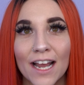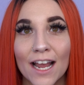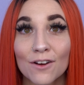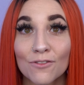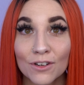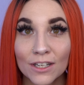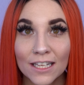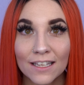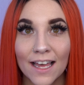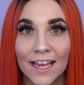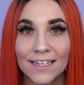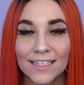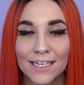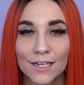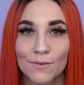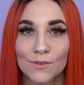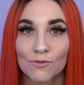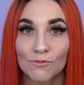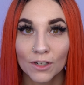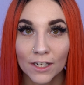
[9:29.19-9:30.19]
I really liked it.
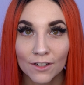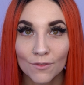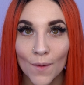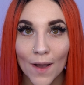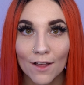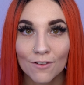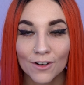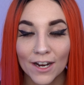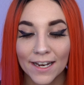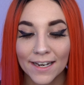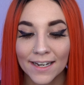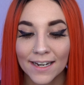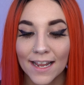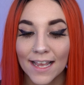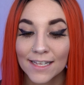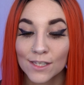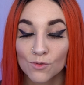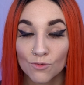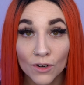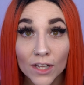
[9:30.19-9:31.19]
It was really well written.
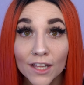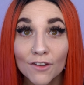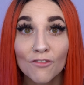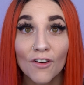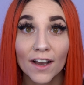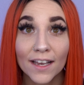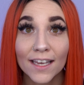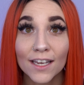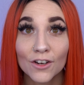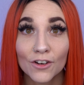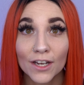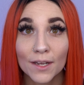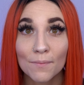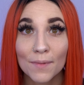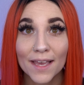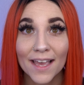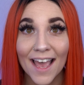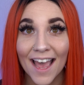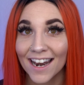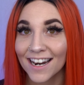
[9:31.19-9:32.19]
It's really fucking
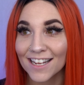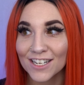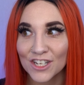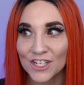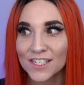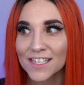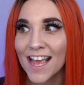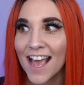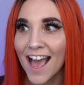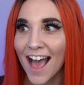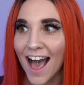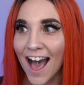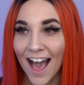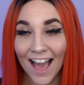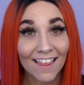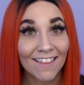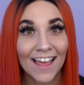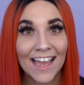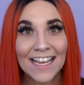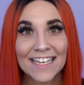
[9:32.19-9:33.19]
creepy. And I just,
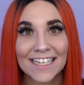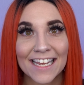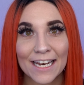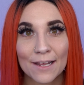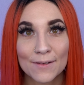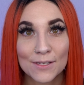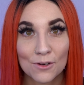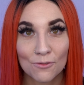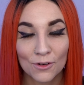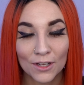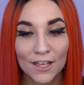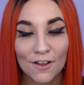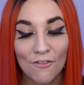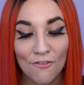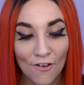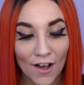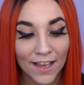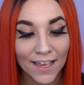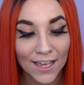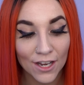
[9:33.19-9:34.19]
I liked it. It was a really
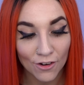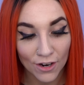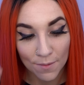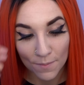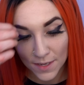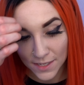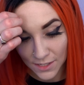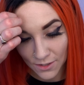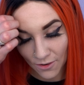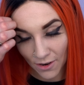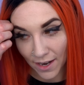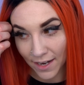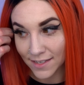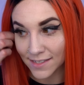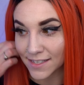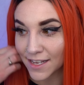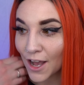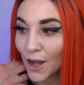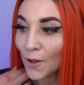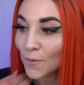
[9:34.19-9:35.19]
fucking creepy story.
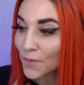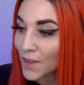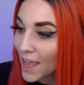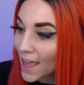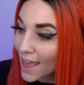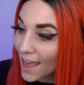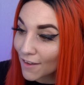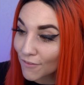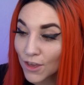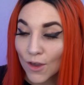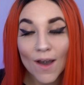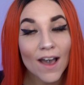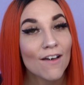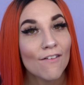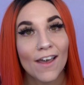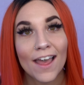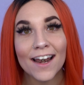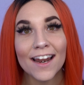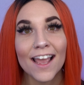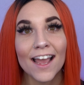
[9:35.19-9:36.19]
So if you
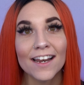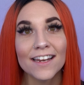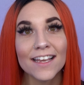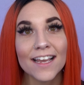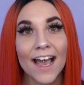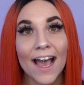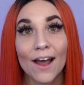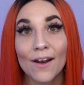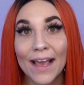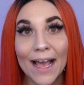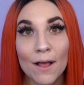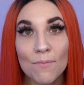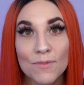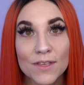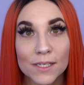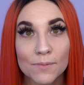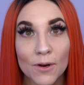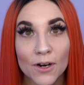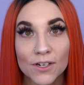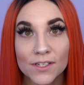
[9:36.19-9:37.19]
have any idea how to help
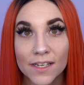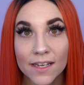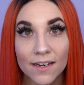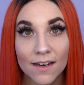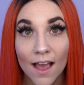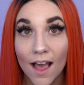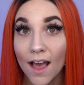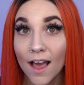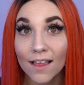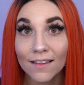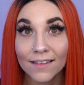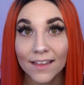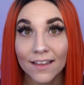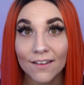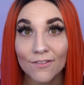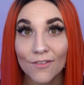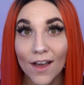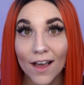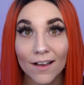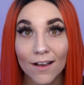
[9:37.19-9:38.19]
this person, uh,
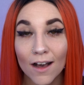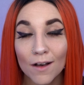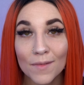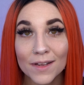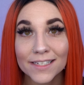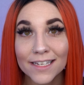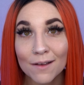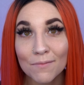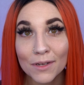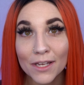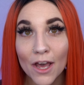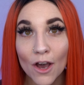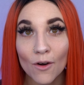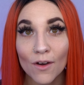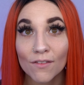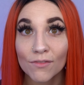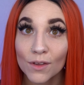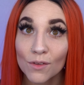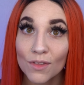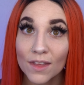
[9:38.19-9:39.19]
leave a comment down
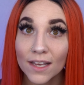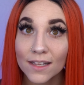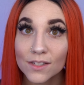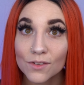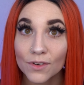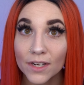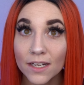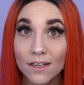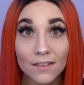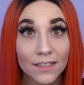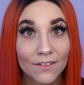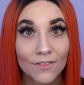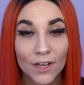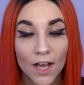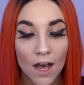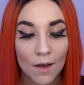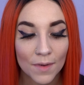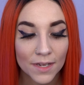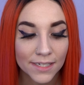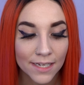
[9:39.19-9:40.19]
below. If you think it's real, leave a
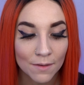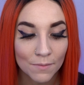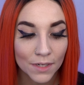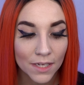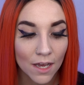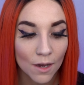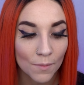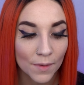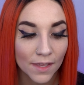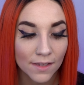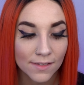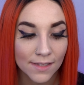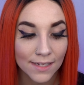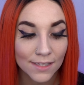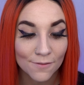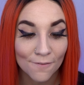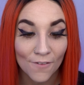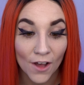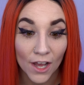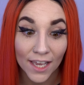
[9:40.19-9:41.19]
comment down below because
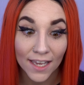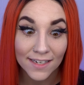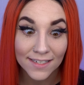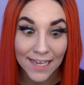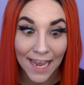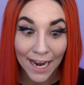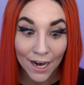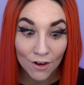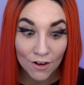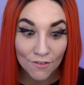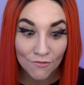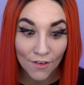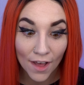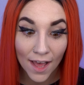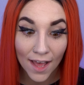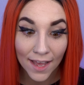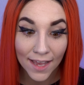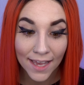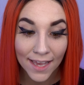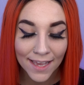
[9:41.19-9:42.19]
that's fucking
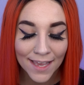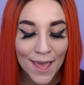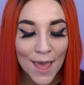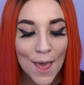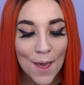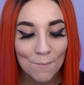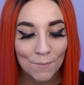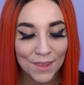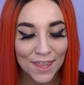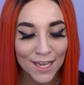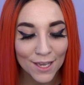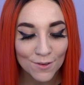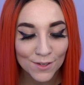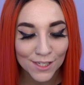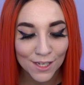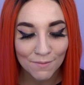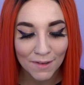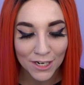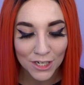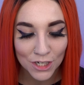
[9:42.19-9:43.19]
terrifying. But thank you
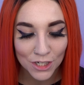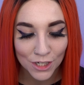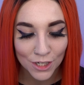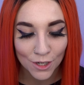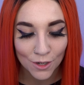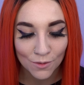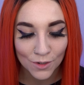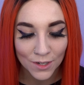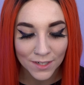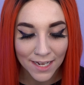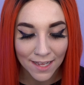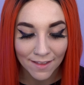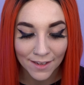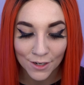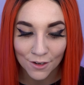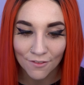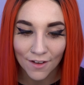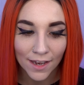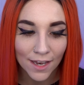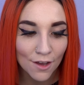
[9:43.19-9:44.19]
so much to Nutella
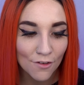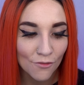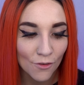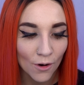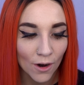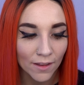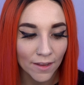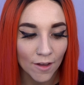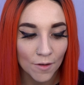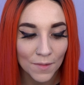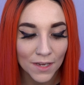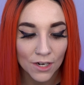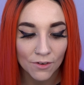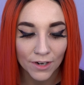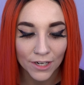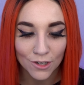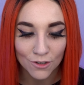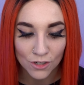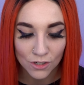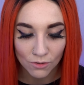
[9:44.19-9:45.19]
Novella for allowing me to
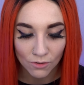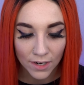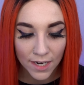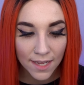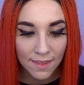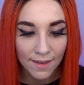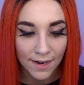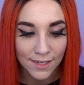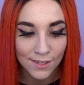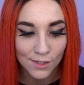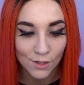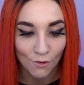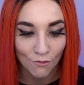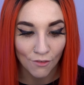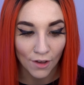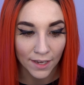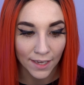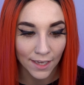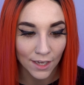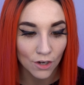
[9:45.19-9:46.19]
read your story. That is so
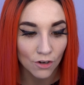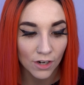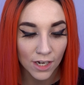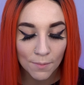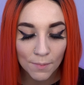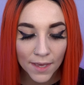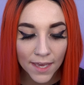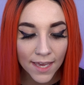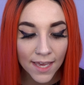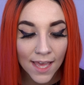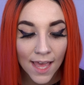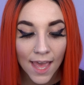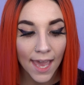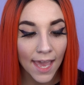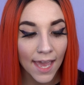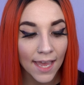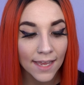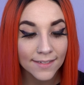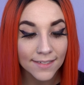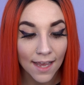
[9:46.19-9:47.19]
fucking creepy
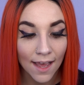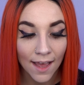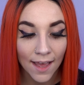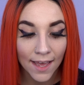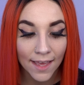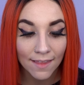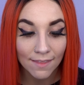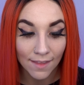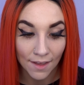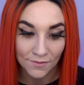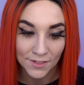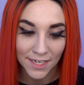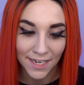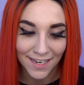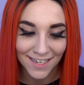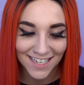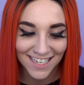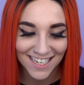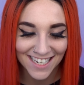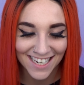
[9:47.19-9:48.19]
and I loved
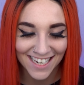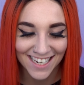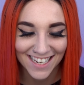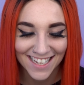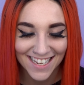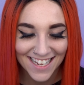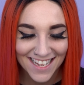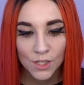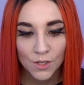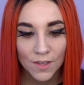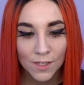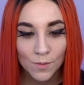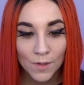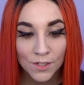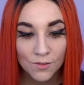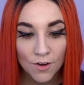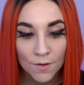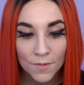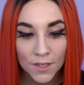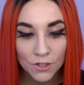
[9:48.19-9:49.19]
it. so this
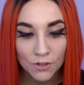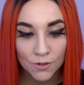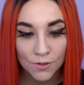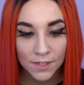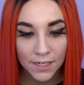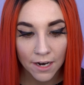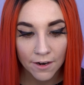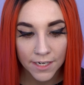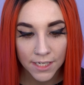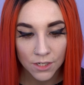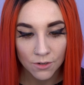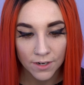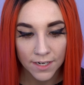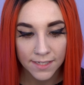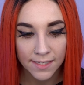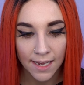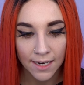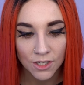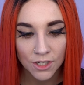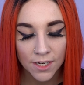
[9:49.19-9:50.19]
one's from the True Scary Story
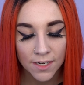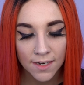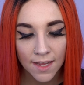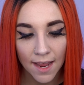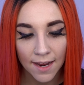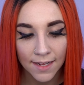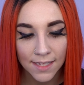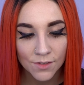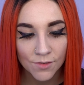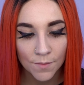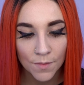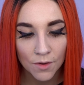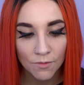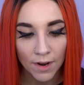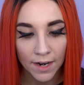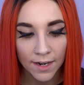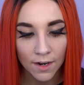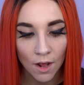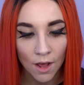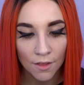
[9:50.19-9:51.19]
section and it's from the
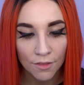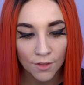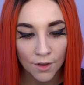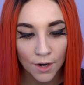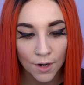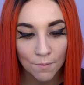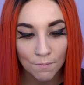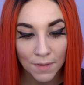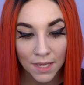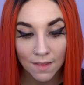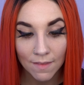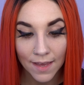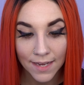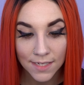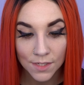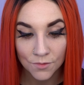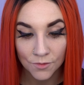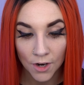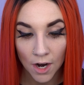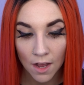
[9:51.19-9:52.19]
Reddit author Me
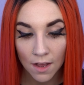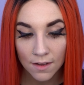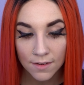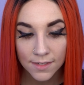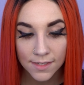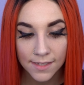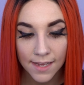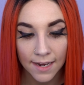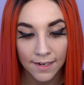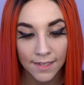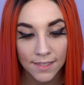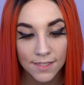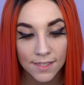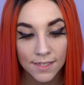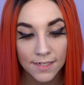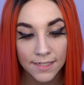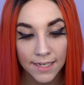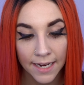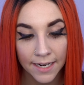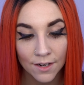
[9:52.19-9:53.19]
Likes Frogs and
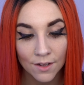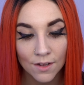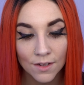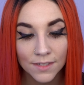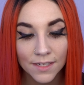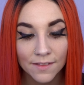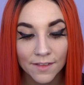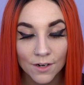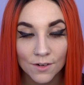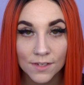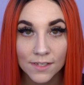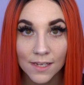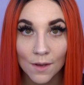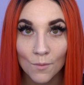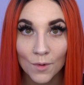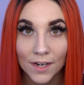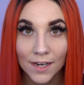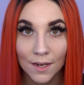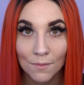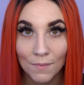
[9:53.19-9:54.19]
it's titled There's
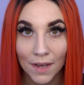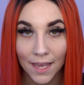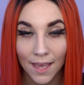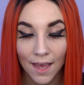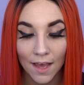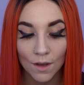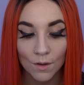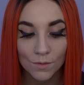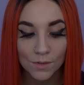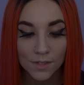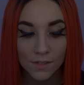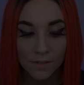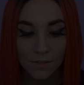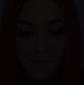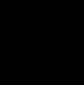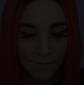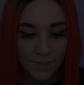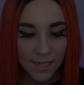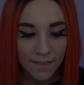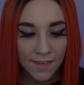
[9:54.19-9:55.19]
Someone in My House.
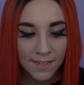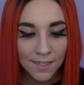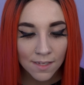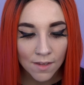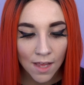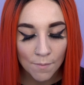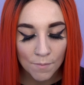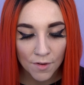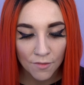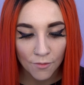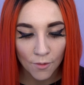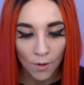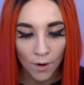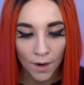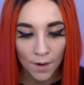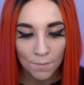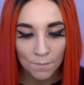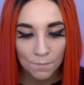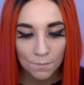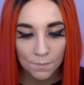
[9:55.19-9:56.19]
I've said this a lot
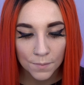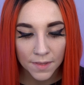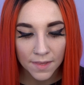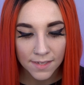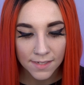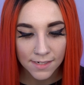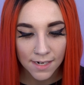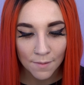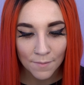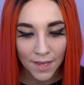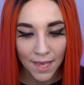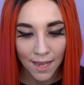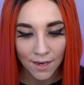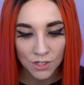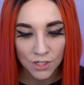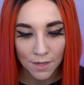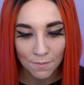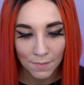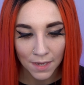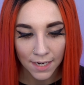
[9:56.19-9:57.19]
before, but this time I
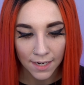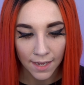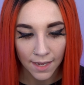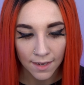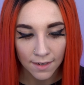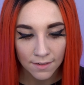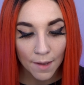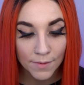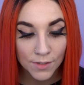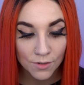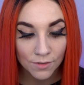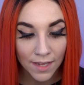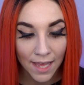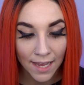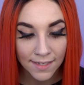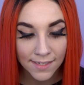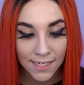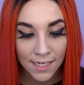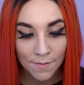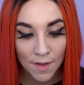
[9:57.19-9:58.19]
actually mean it. I was
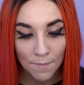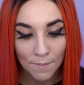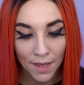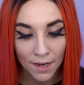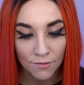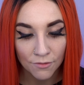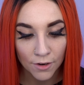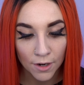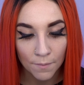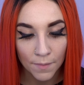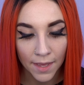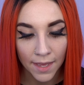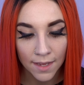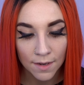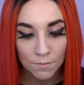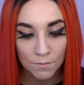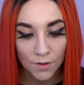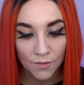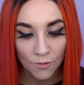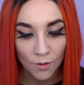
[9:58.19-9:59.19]
relaxing in my bed for a
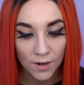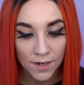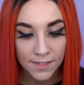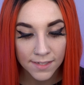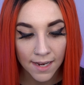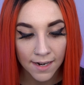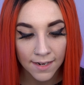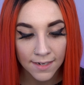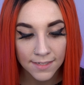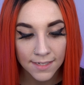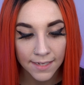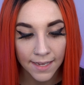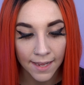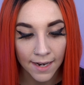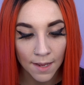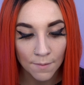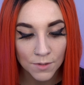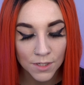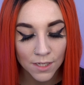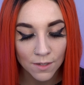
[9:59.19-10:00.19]
bit before deciding to
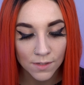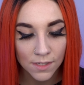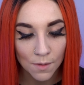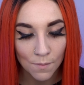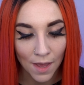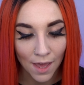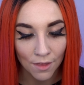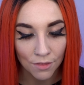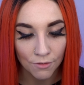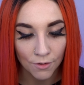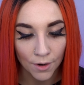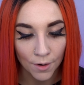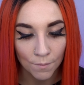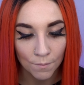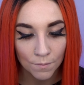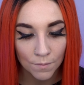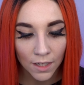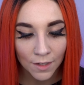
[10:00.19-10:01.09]
get up to use the bathroom.